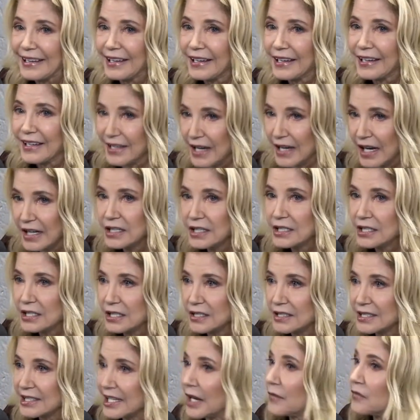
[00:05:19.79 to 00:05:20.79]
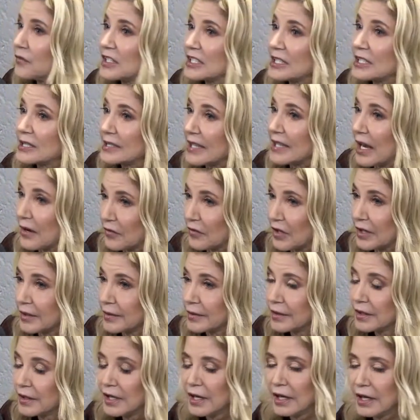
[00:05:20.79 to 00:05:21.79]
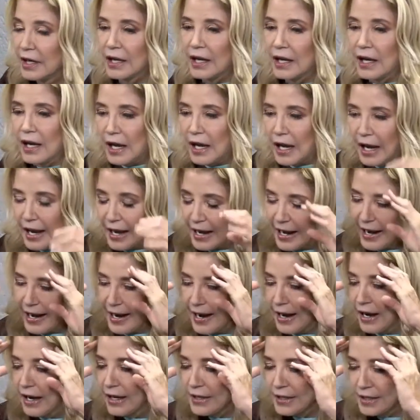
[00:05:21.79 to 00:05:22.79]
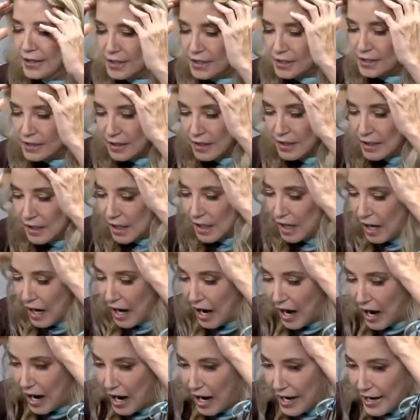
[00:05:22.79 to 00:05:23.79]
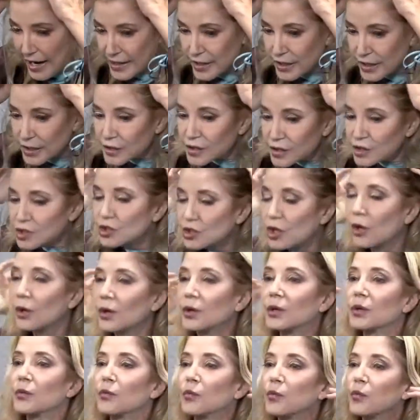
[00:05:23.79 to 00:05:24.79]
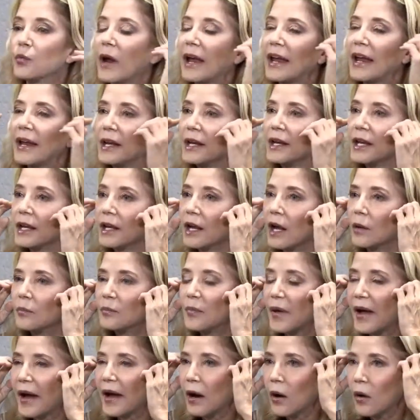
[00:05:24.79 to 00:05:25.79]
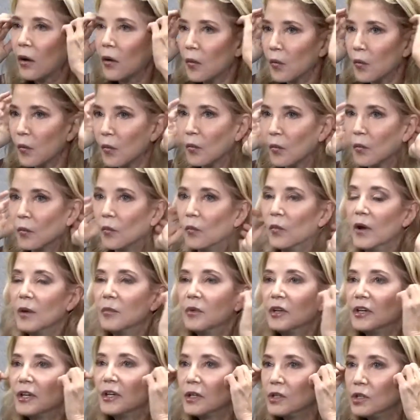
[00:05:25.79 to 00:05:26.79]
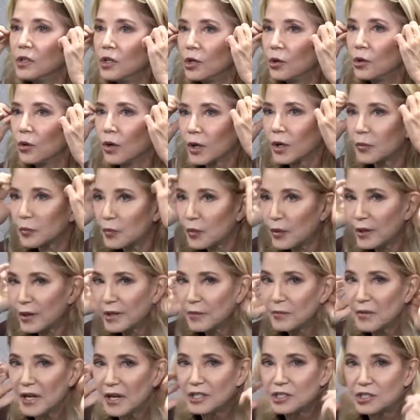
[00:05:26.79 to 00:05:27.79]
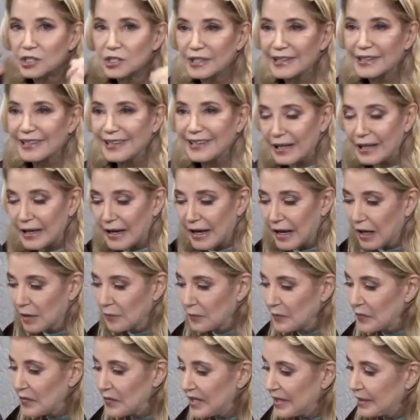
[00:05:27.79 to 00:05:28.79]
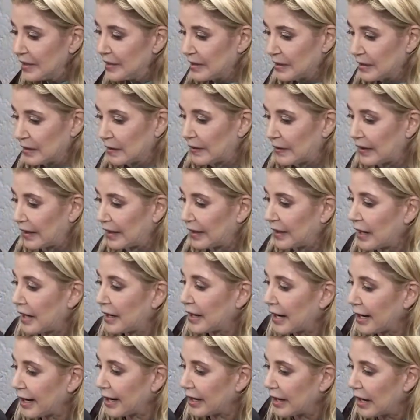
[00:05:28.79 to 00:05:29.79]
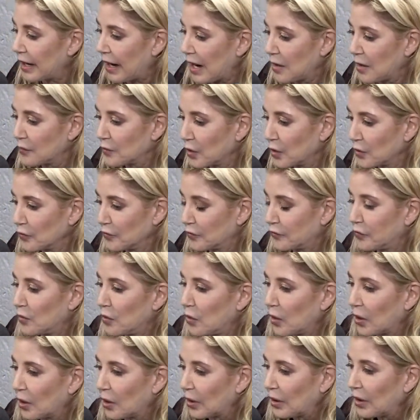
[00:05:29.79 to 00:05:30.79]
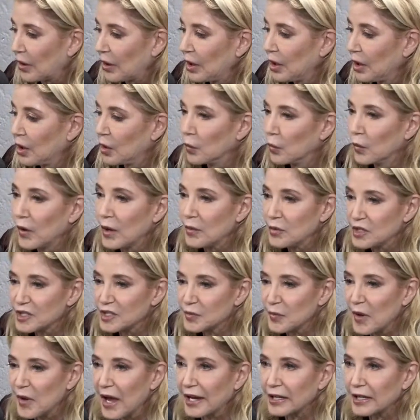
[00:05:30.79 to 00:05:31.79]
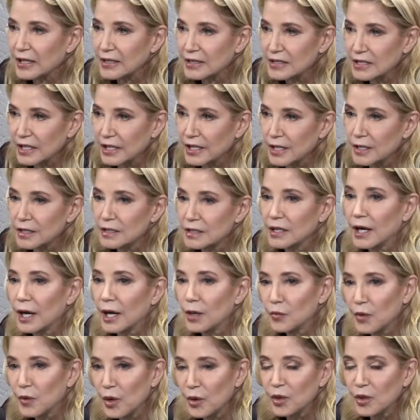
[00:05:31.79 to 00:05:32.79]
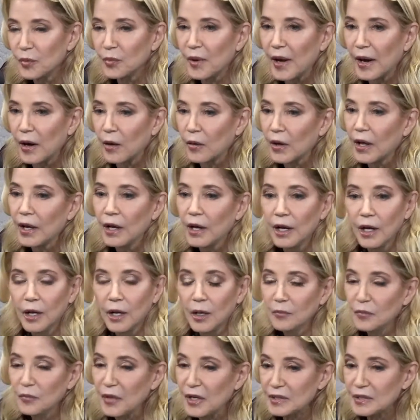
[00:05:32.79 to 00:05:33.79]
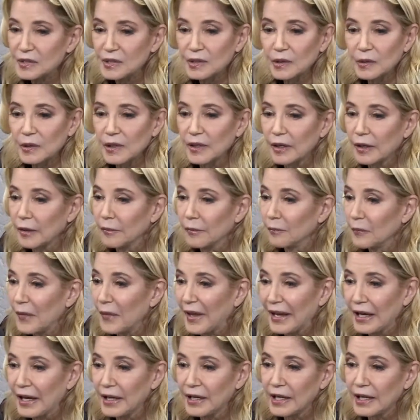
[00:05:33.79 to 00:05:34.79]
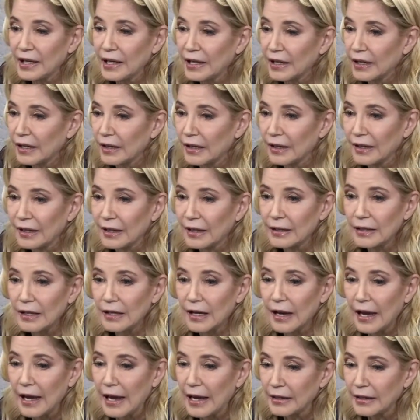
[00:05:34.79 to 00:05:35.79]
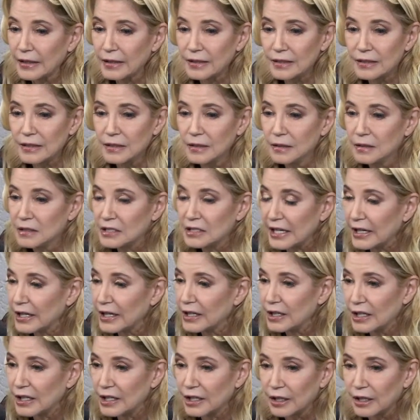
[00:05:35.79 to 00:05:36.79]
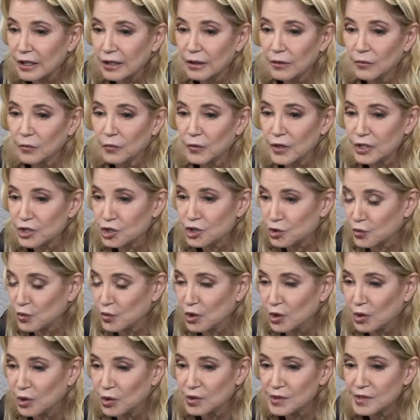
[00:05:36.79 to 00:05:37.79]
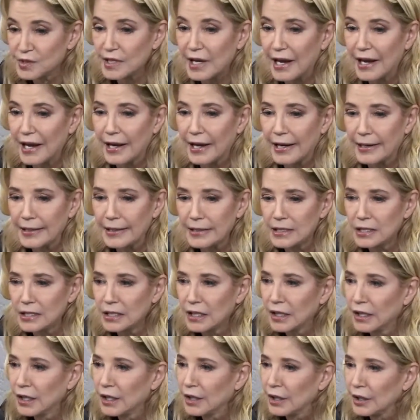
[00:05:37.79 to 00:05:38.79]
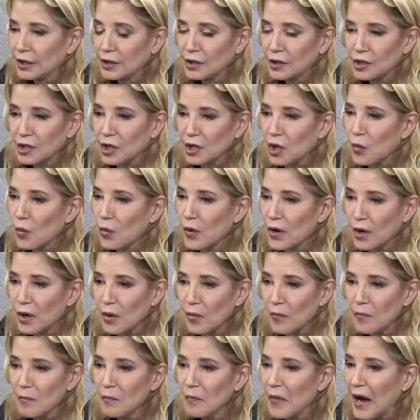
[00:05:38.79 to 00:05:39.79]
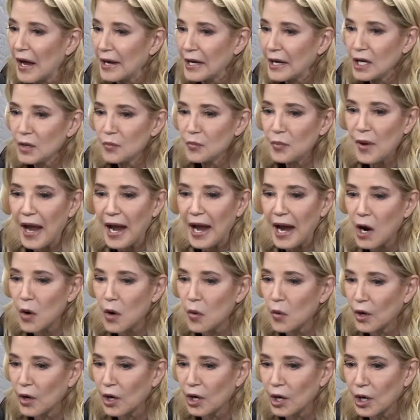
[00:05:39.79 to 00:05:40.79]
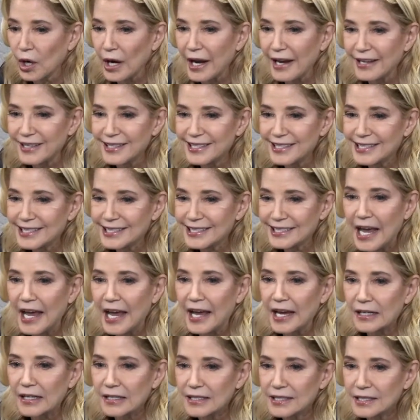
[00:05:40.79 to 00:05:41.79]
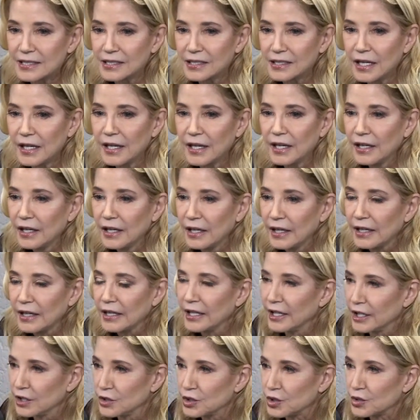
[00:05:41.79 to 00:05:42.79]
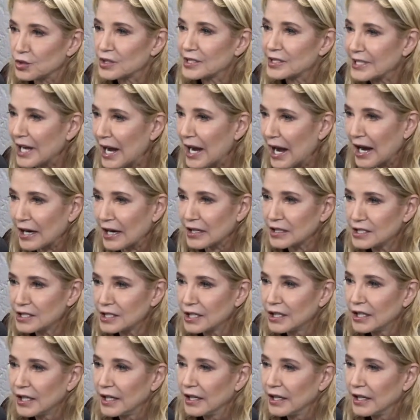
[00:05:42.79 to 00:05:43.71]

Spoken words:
1977. And I started writing about women in New York pretty much immediately. And I wrote for women's magazines, and I wrote about basically mating and dating rituals, and, where money, power, and sex intersect